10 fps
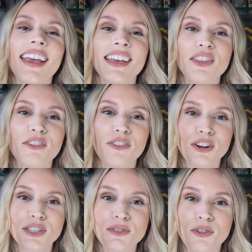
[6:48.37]
and the
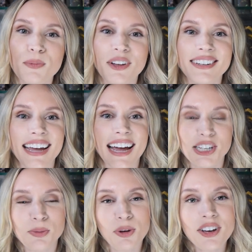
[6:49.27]
first From Blood and
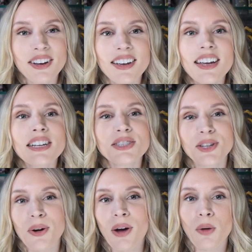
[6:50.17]
Ash book.
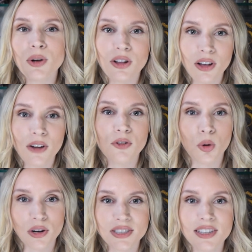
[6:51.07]
So I will, of
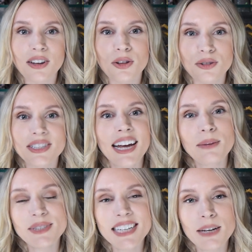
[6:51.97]
course, include
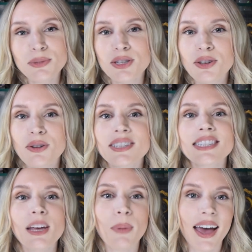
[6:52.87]
timestamps so you can
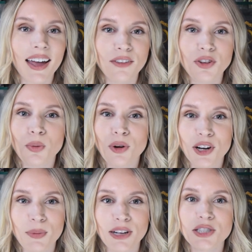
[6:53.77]
skip ahead if you're worried
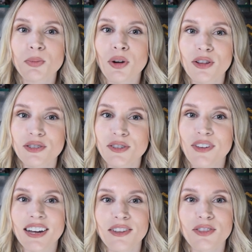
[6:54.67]
about spoilers of
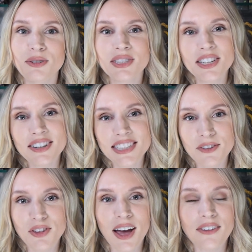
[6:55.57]
any of those series
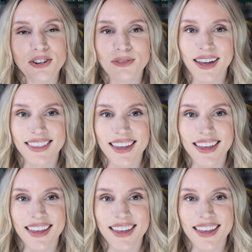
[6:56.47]
if you haven't read